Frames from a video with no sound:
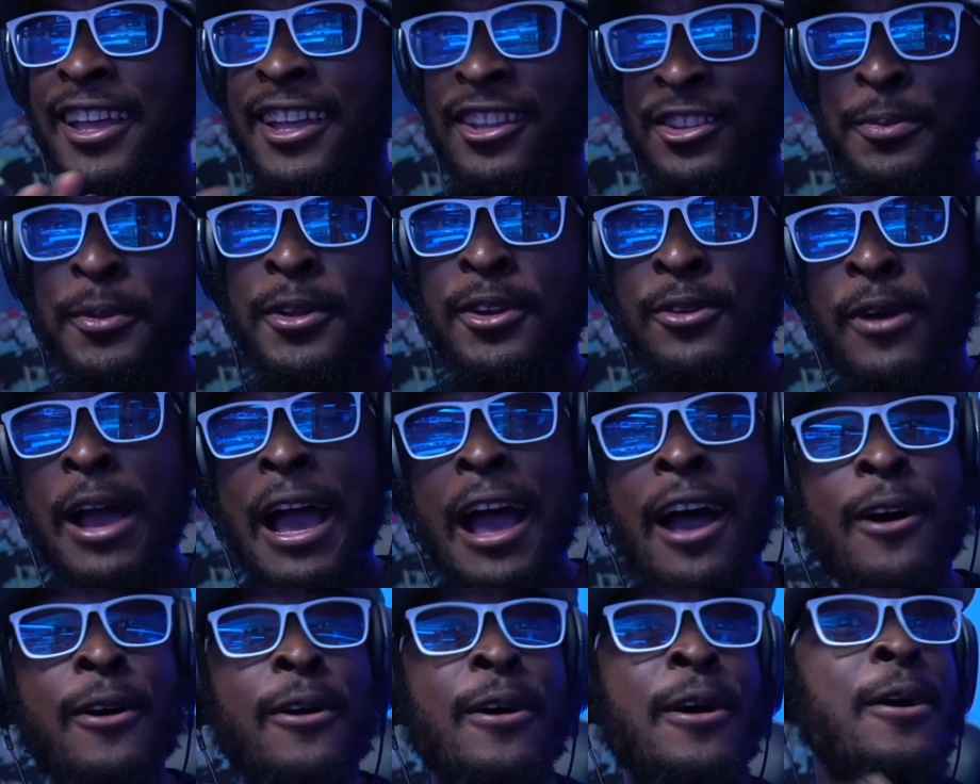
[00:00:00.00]
it's been a
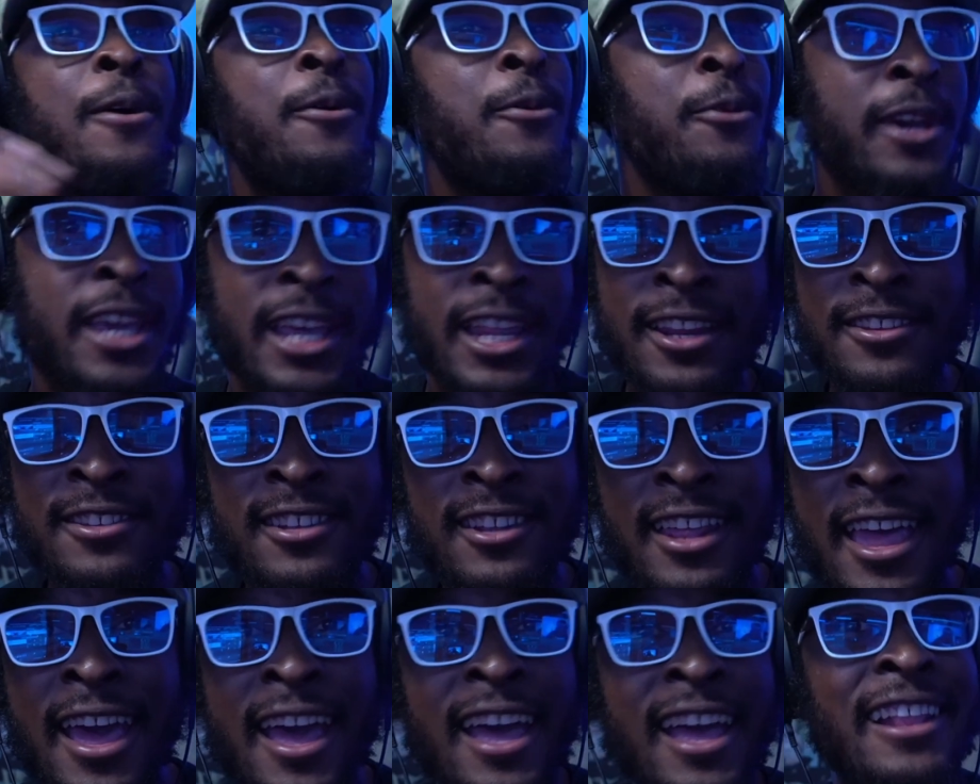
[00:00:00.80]
while. We'll get
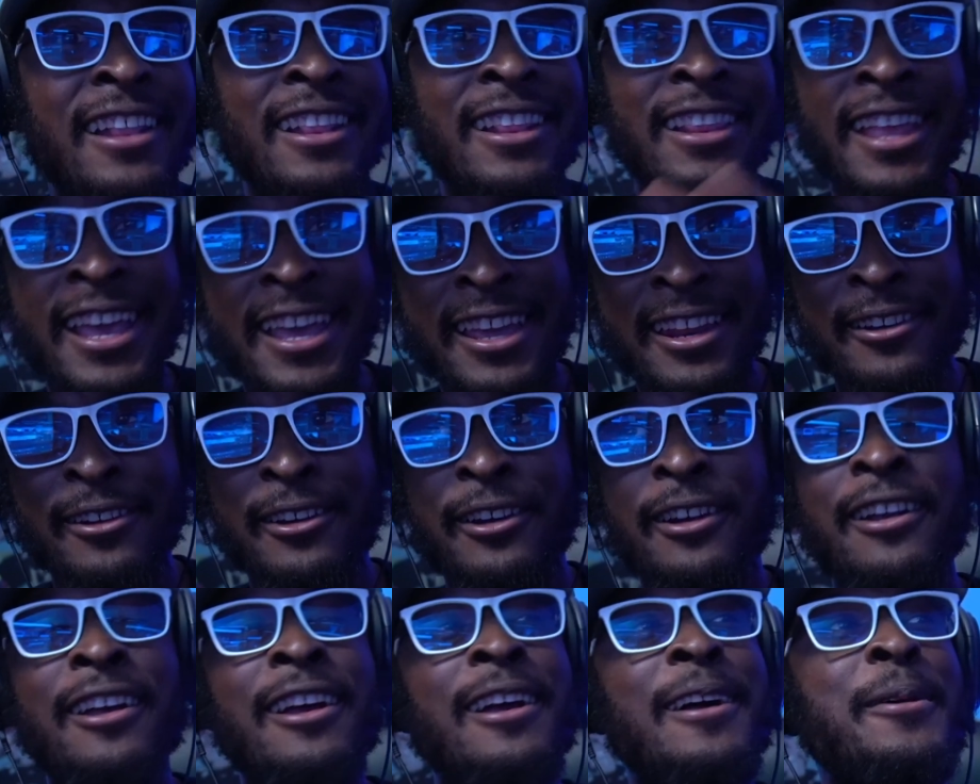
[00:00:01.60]
into that
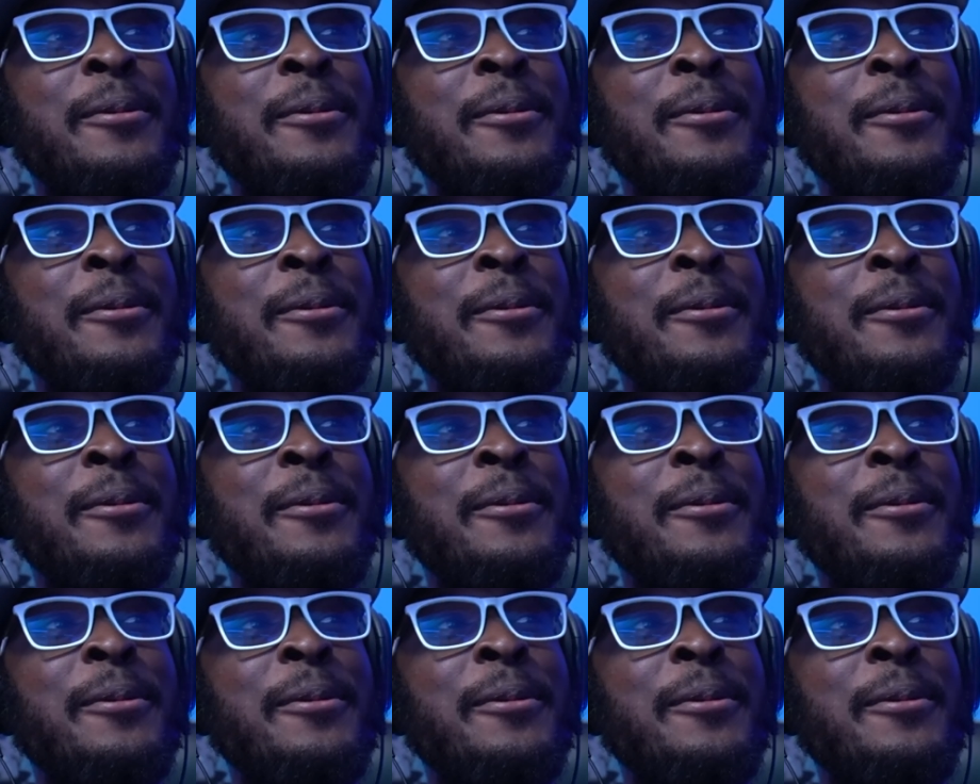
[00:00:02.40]
later.